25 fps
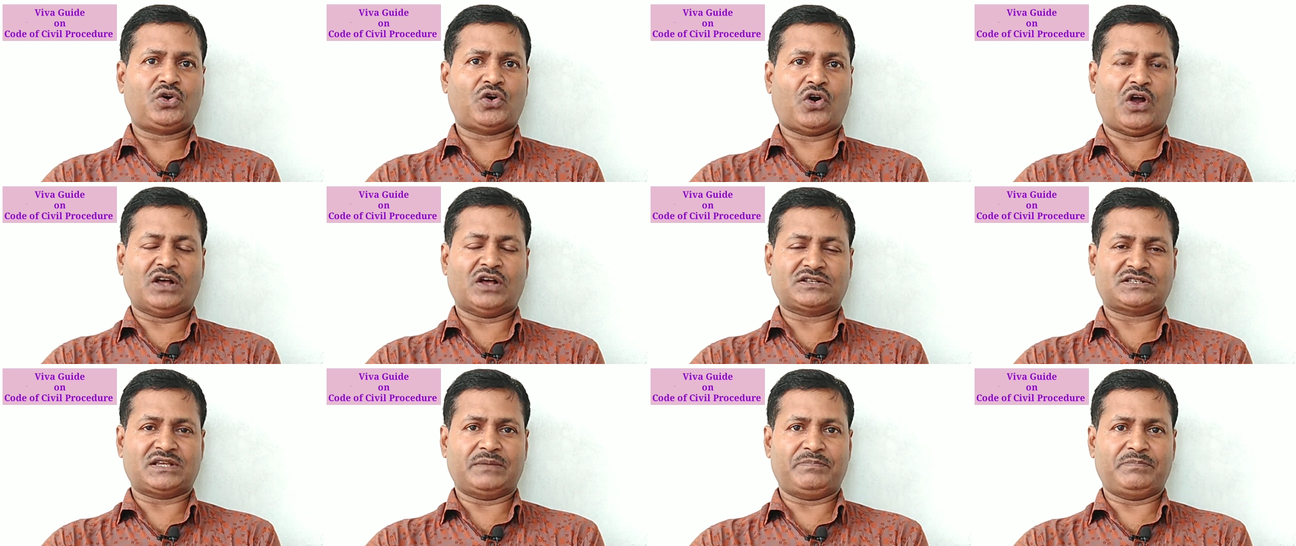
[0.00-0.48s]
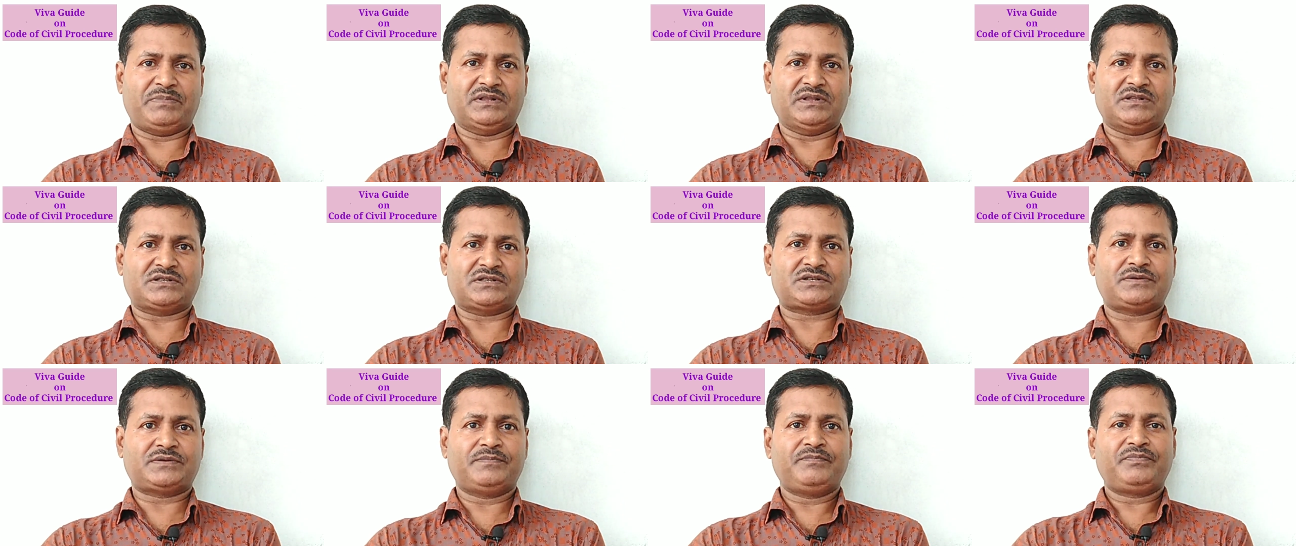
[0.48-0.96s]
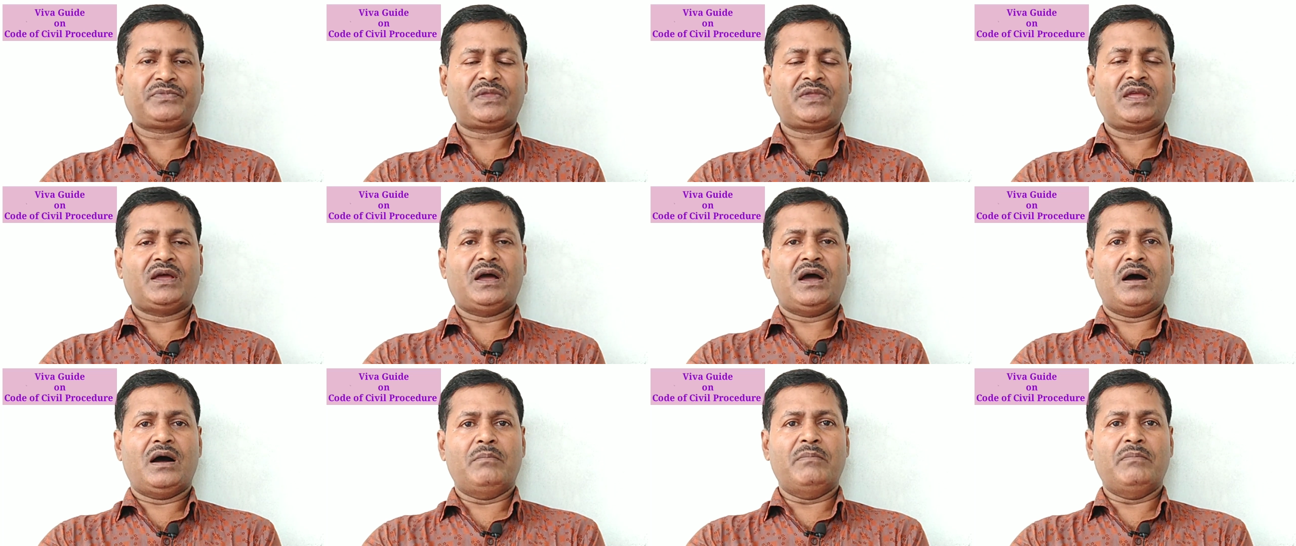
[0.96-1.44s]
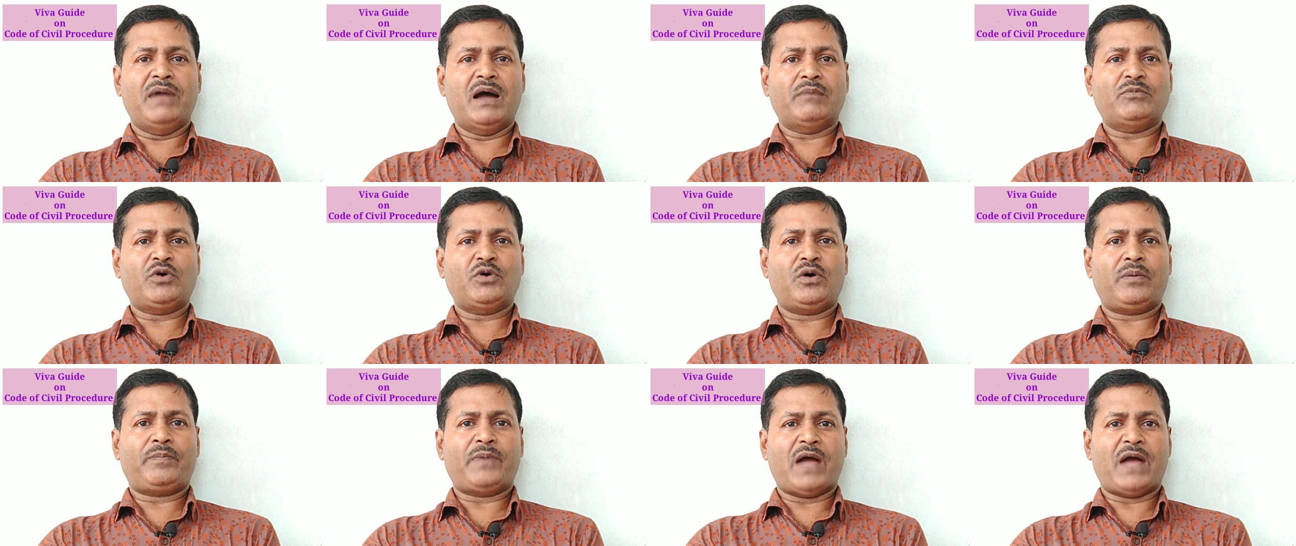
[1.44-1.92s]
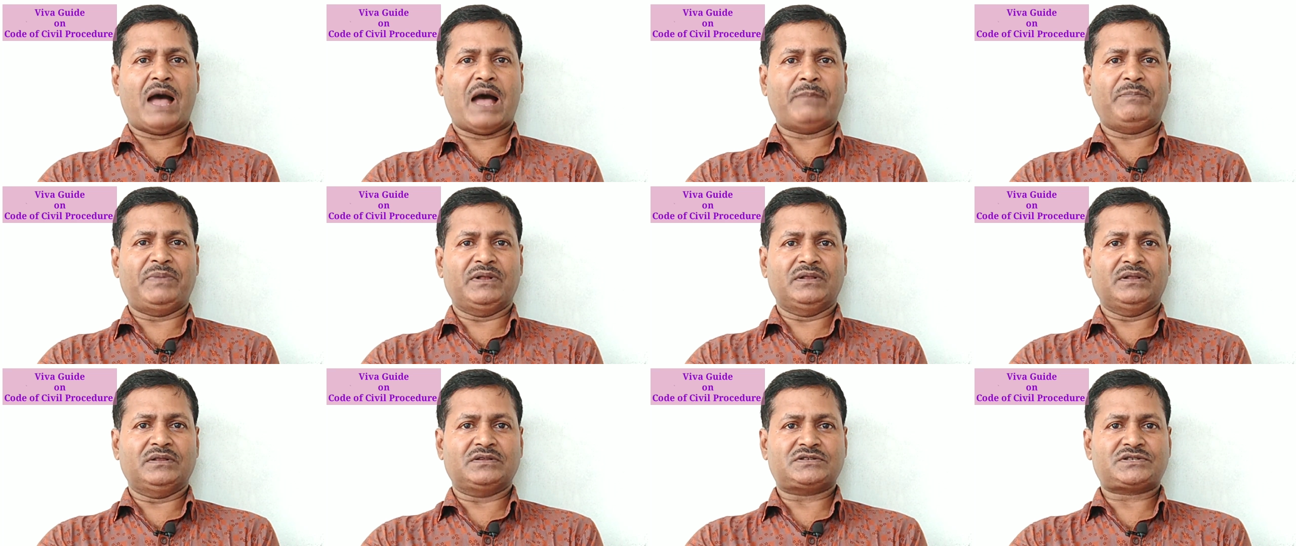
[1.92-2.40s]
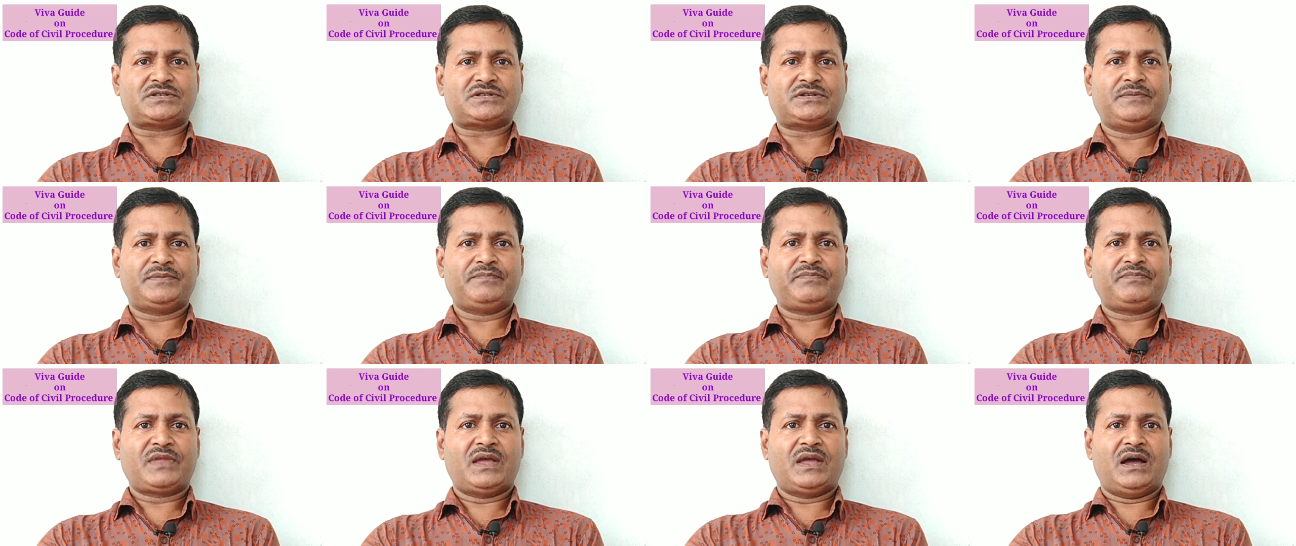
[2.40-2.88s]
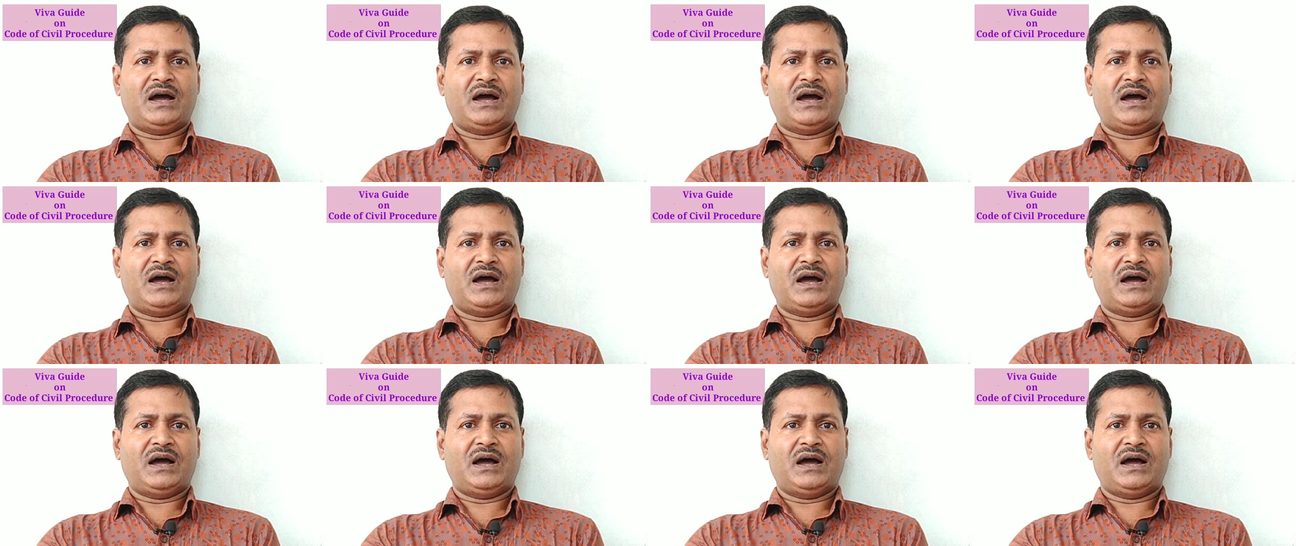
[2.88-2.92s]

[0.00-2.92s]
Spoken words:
cross appeals. Memo appeals.